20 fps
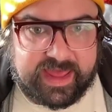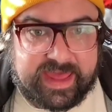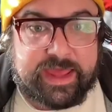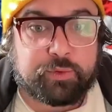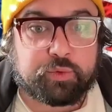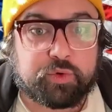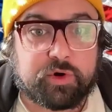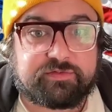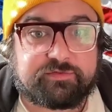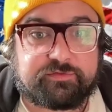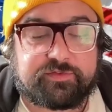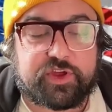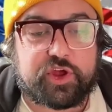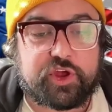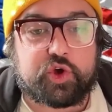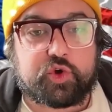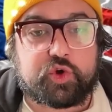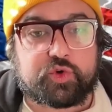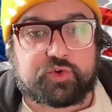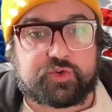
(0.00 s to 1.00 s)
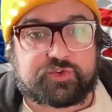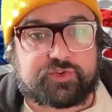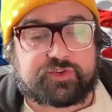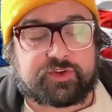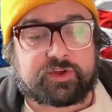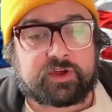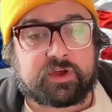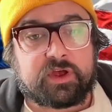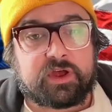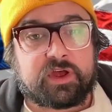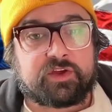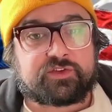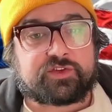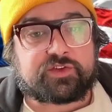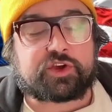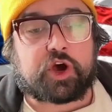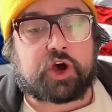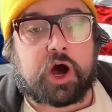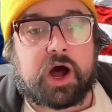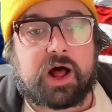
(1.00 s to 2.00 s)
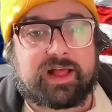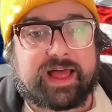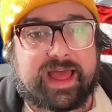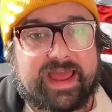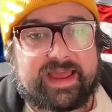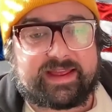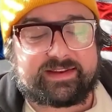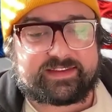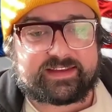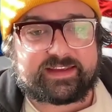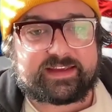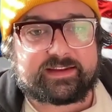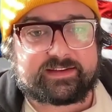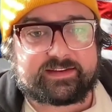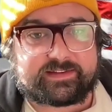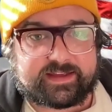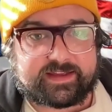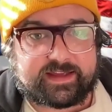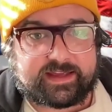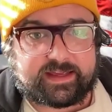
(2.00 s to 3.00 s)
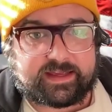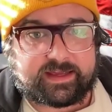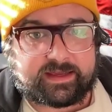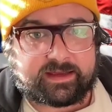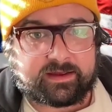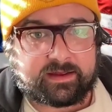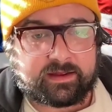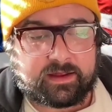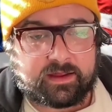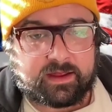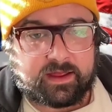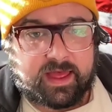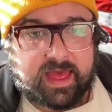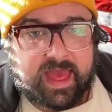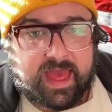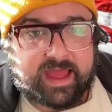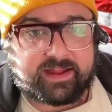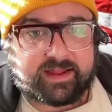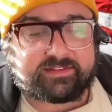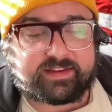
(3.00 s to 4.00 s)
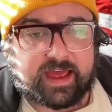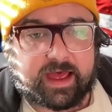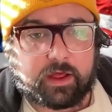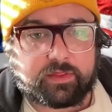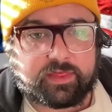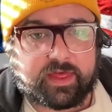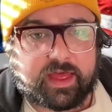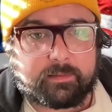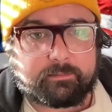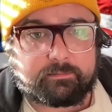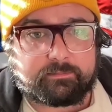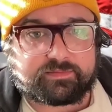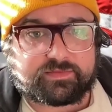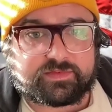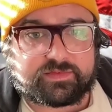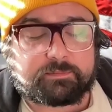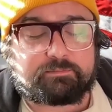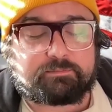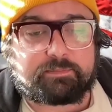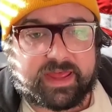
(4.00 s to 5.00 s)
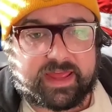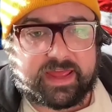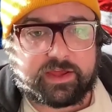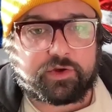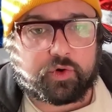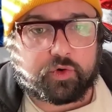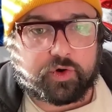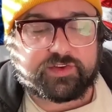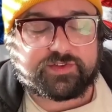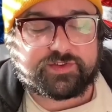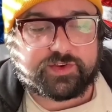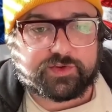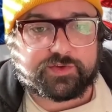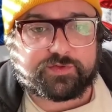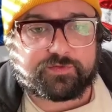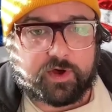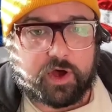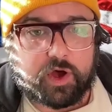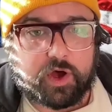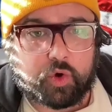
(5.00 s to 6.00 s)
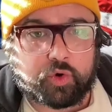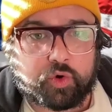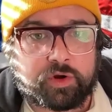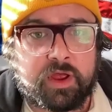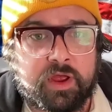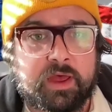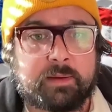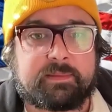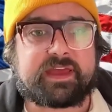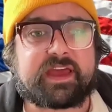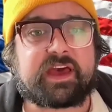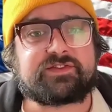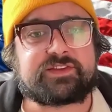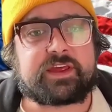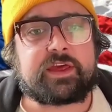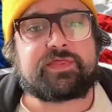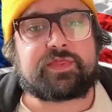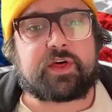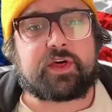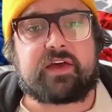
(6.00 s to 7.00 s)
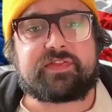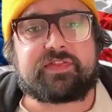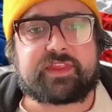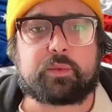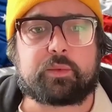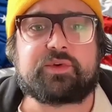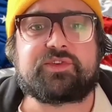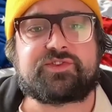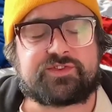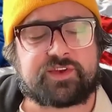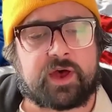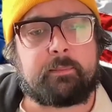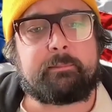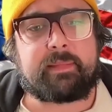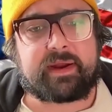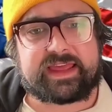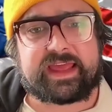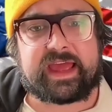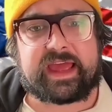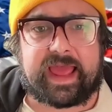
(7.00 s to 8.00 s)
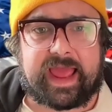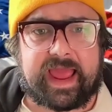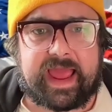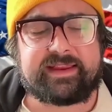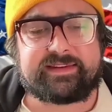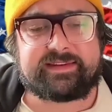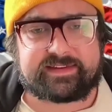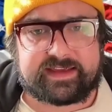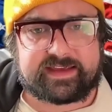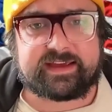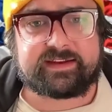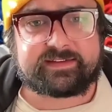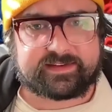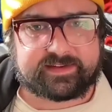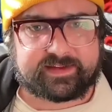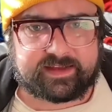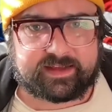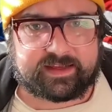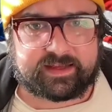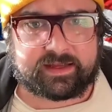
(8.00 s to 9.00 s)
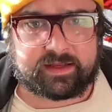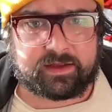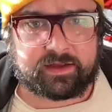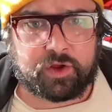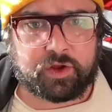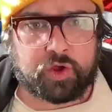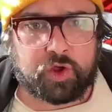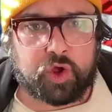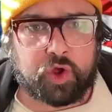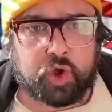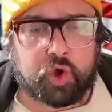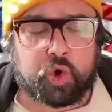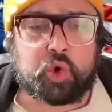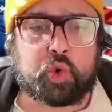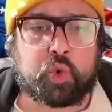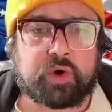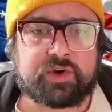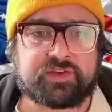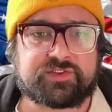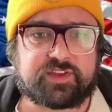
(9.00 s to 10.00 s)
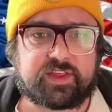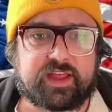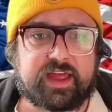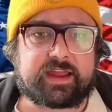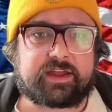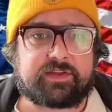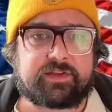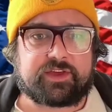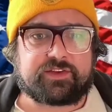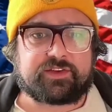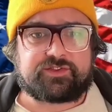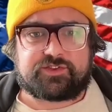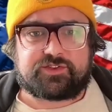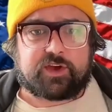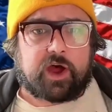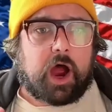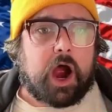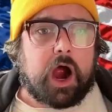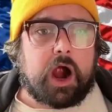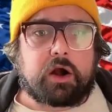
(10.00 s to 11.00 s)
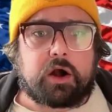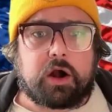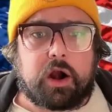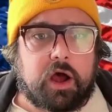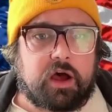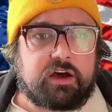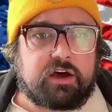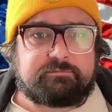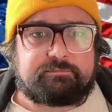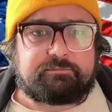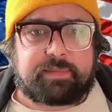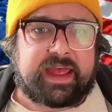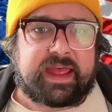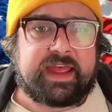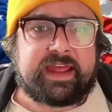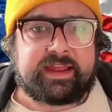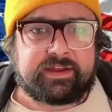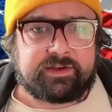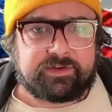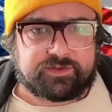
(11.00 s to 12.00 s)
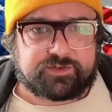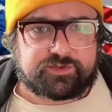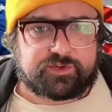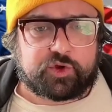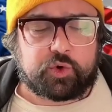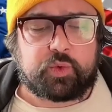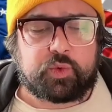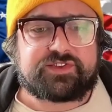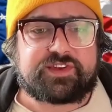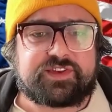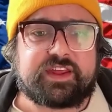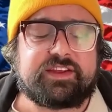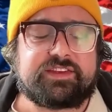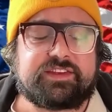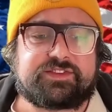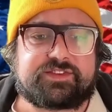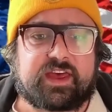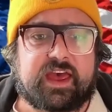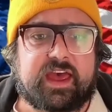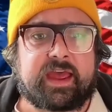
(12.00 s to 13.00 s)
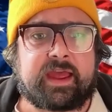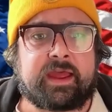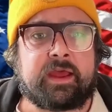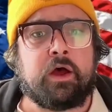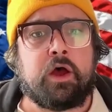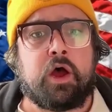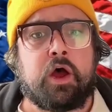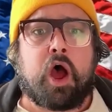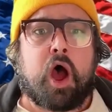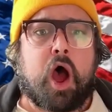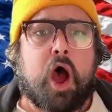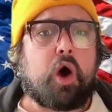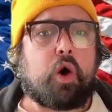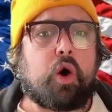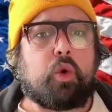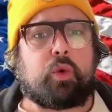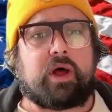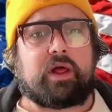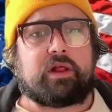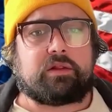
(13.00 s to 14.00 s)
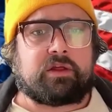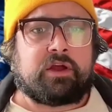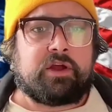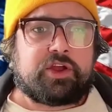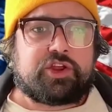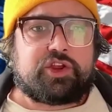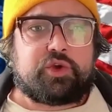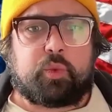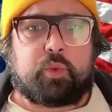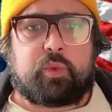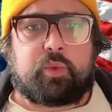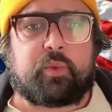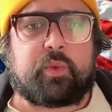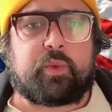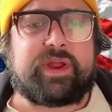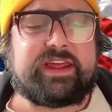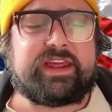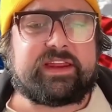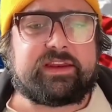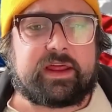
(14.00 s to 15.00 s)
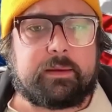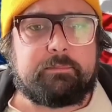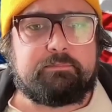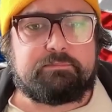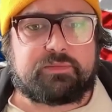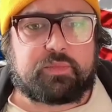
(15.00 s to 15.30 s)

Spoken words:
He refused to call AT&T and tell them to ping Chris's phone because he thought there was somebody at AT&T who was like the czar of pings, who was going to say, "Oh, well, we need